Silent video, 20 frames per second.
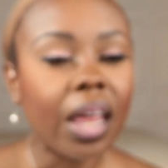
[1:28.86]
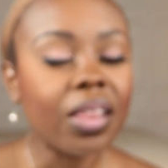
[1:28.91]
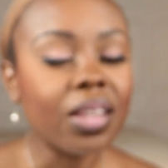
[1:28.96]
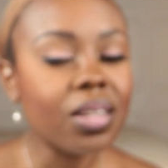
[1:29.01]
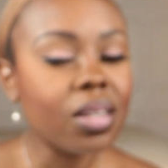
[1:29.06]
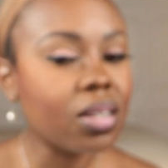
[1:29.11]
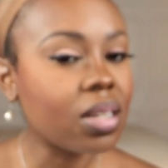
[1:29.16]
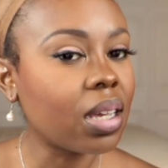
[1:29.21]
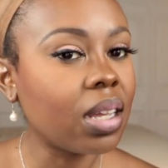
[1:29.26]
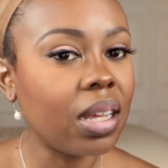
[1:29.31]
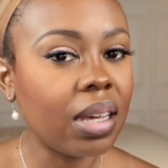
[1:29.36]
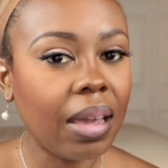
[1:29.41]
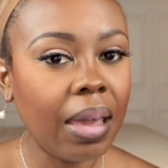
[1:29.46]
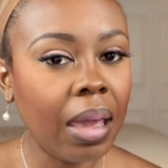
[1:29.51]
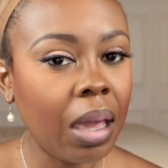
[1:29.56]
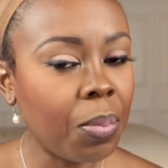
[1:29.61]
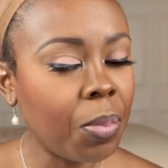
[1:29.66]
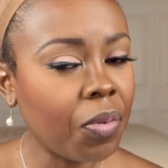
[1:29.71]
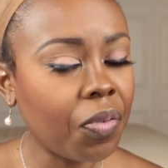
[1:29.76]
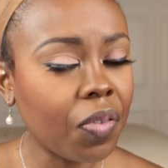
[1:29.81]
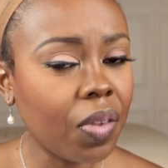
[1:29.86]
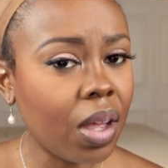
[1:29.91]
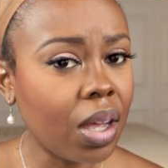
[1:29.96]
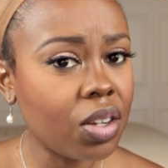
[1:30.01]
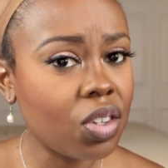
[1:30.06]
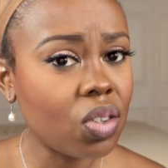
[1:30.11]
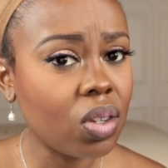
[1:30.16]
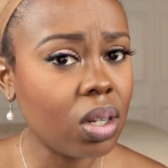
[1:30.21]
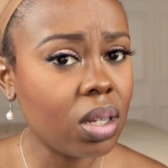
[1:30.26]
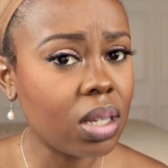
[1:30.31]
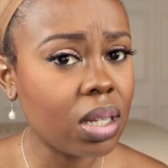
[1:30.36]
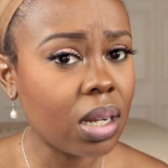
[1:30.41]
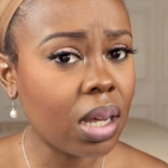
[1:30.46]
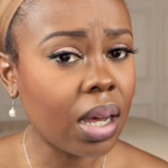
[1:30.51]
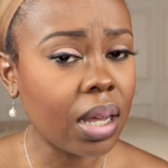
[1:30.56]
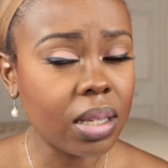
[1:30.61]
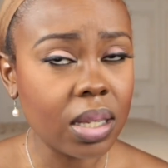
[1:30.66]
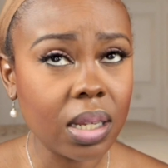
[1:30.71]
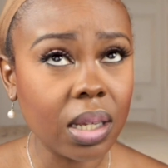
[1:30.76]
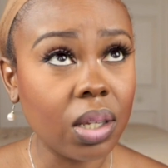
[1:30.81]
and this is going to camouflage these
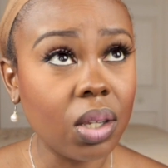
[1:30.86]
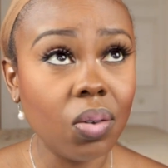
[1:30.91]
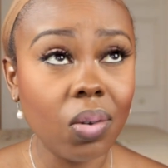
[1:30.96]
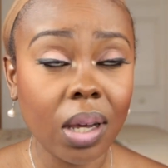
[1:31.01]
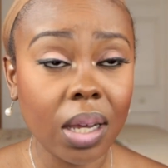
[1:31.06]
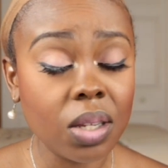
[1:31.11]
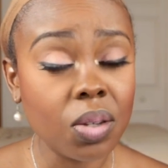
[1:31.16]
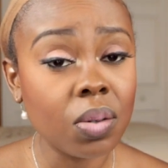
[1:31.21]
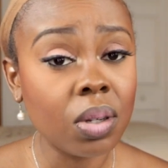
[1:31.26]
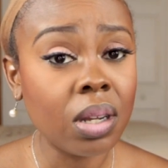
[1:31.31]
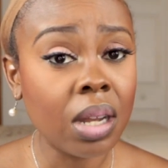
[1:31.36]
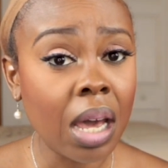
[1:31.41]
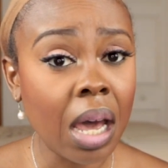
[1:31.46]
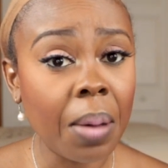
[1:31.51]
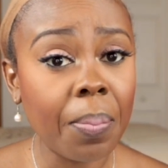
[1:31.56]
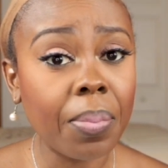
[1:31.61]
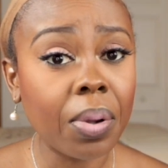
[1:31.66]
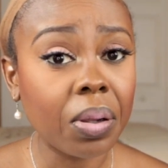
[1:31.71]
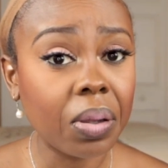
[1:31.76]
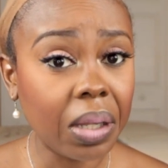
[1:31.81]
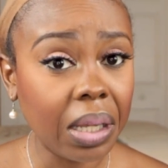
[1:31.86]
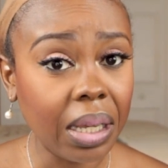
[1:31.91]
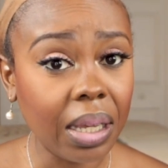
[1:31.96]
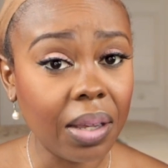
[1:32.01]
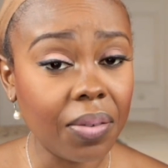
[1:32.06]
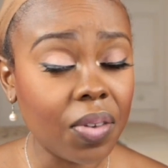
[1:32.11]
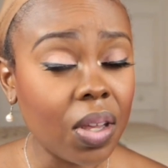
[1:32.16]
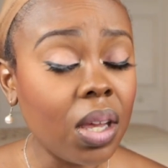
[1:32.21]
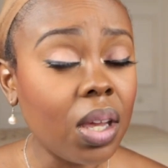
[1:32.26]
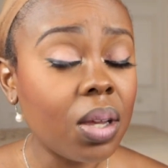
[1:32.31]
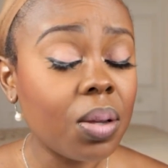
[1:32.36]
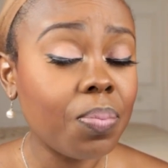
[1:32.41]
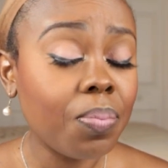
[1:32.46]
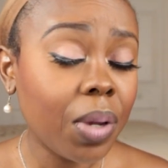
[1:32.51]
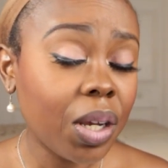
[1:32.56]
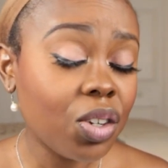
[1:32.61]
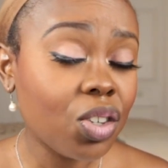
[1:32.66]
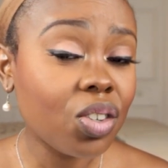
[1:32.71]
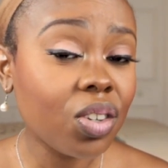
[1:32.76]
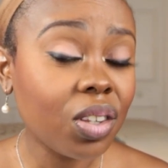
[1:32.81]
knots like you guys would not believe.
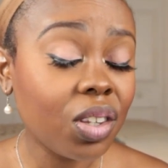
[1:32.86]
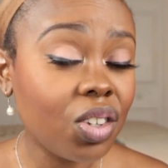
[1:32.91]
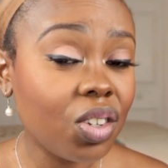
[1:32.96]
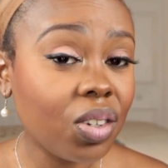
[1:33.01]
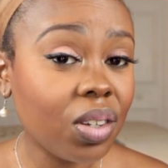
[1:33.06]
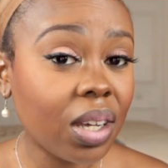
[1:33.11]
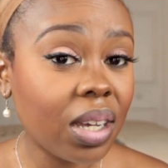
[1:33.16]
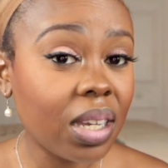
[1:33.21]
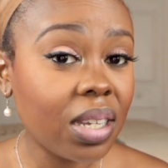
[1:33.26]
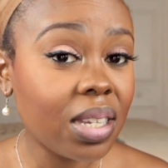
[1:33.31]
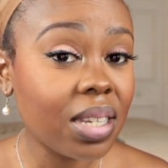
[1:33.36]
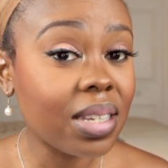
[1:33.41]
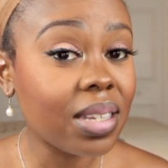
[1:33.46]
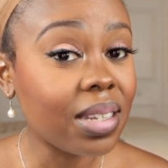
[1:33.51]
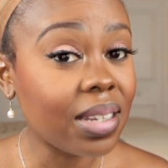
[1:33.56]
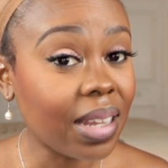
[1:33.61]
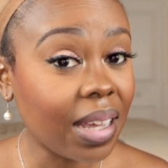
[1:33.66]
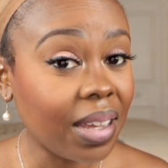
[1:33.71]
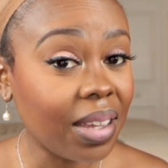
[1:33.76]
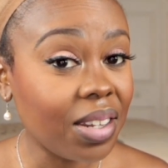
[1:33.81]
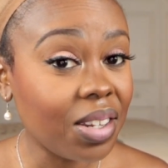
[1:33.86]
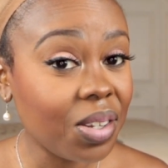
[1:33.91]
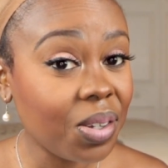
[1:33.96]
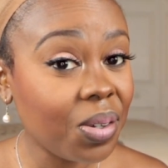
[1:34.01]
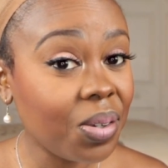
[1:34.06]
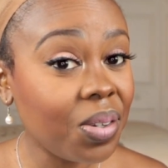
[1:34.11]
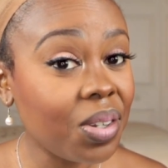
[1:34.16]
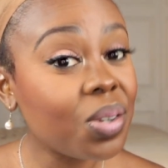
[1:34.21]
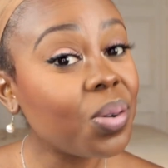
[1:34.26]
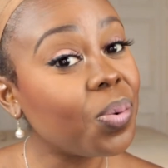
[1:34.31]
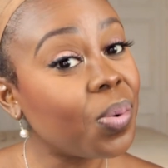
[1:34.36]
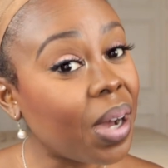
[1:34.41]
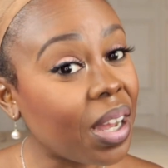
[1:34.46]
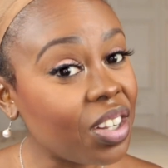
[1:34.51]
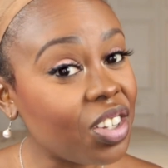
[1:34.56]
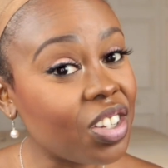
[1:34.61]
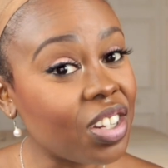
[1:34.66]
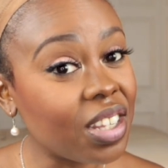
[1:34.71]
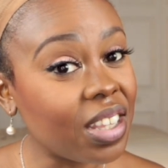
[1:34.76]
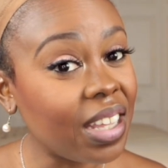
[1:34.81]
Make sure that you guys stay tuned to
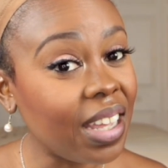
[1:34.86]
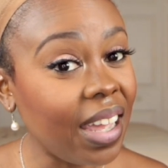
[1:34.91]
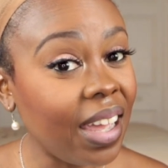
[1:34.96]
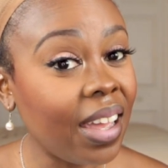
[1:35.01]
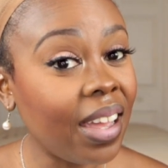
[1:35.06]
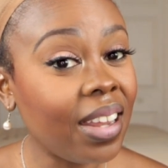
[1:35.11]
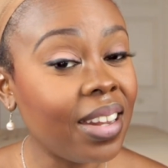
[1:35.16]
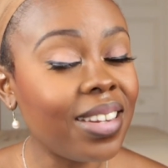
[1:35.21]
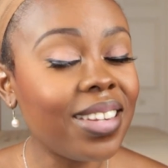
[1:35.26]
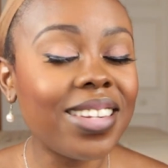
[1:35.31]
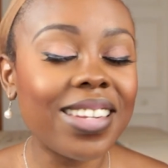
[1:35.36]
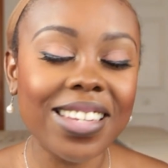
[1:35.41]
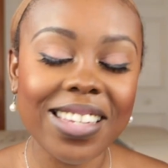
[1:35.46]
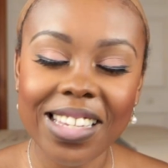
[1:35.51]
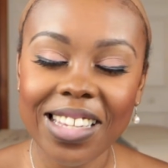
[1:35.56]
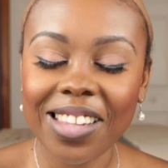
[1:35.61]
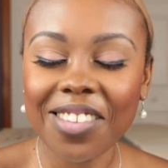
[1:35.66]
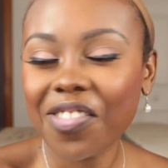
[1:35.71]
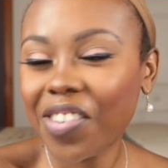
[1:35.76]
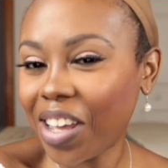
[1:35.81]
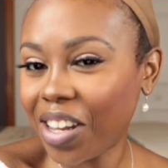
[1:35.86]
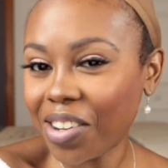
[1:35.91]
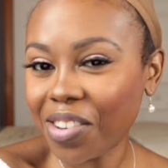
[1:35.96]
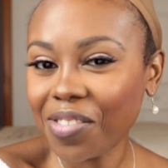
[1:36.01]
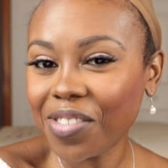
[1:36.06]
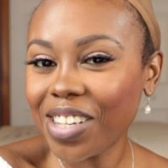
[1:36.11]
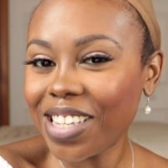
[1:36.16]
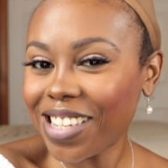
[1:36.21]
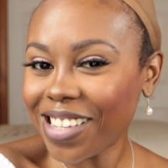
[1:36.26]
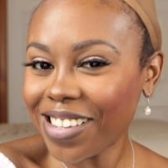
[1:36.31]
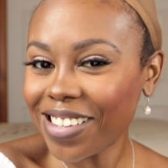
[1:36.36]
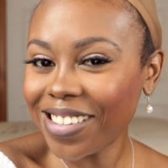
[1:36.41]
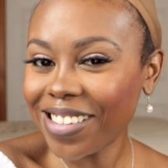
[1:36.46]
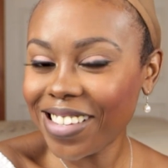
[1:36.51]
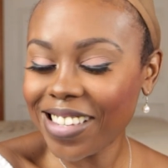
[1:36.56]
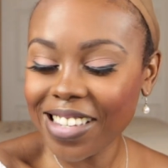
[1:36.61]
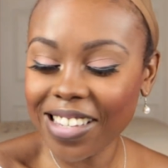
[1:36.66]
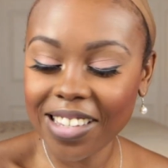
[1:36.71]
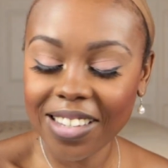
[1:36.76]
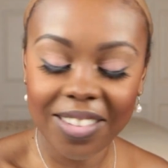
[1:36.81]
watch to the end to see the final
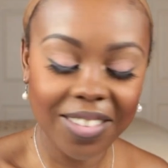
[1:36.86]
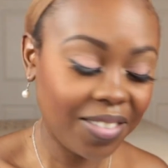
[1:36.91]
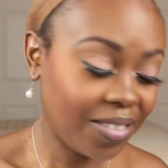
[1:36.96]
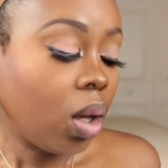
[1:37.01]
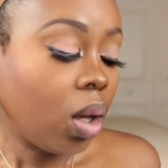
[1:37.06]
results.